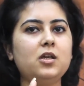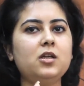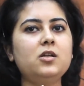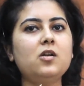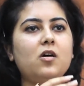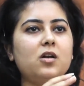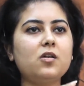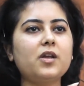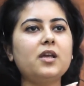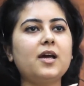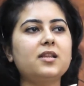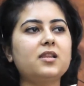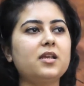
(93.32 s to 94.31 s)
Not
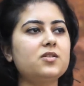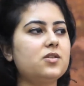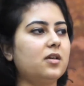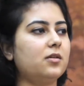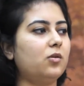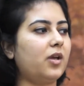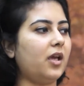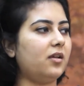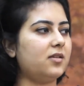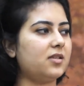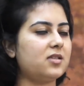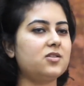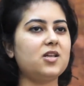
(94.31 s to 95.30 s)
looking at things, okay,
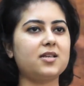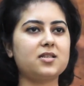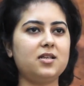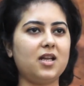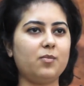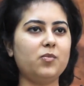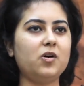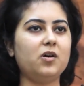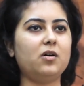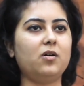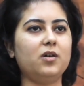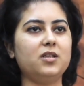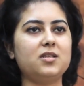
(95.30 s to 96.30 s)
this is just a number
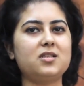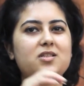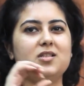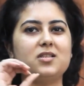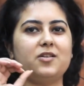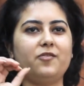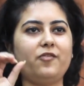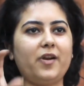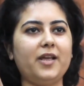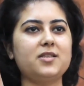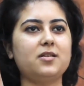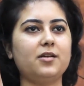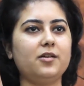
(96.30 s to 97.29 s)
or this is just a
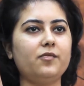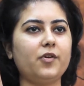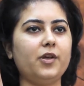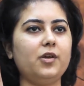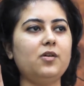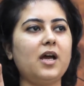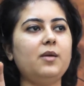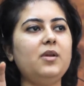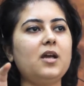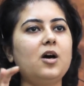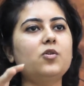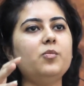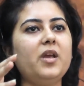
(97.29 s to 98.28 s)
phrase written for you. I mean,
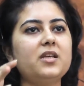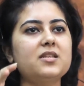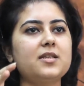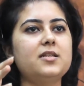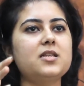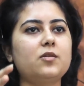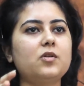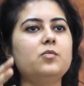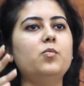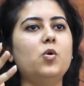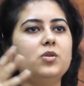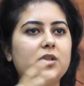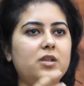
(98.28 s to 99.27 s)
how to make sense out of
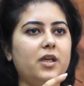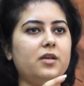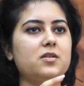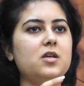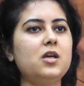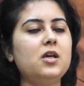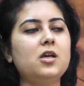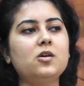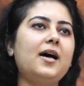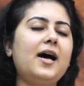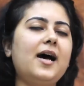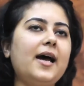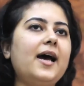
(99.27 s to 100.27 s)
both the things.
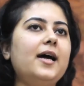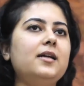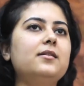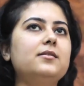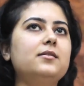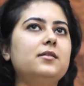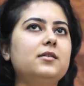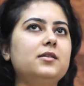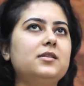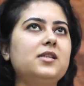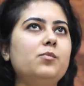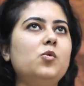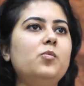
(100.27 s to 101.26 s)
I had
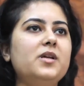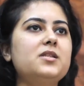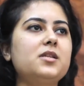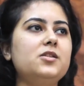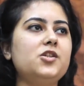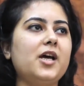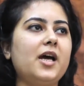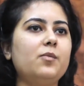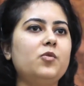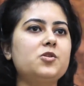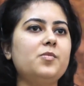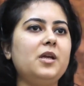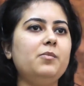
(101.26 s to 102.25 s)
some moments in GIM
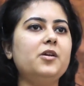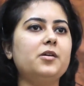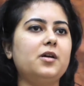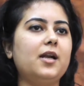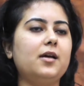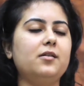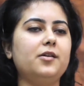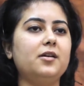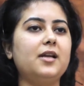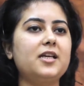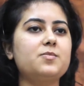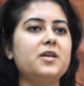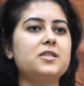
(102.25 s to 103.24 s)
which made me
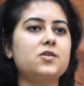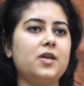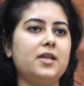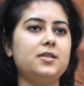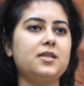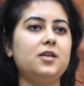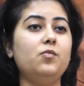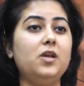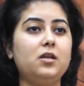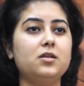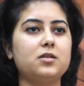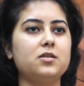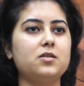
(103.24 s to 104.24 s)
realize my strengths and
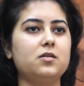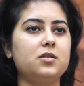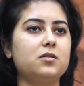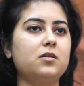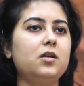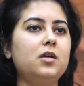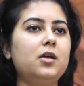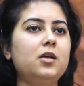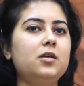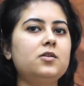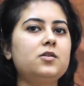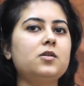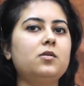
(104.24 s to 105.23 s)
weaknesses also.
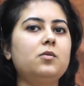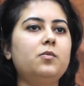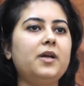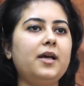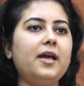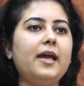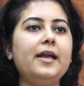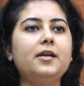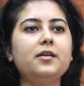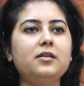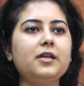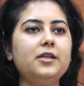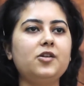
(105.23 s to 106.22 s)
So when I
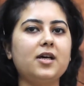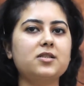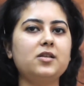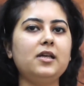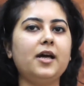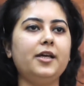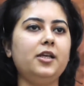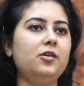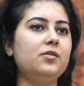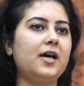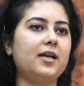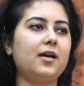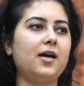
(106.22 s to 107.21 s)
entered the industry, I knew
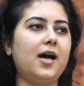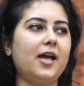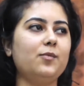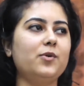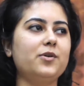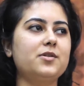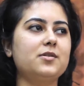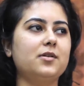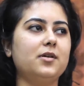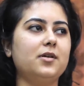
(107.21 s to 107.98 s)
that I was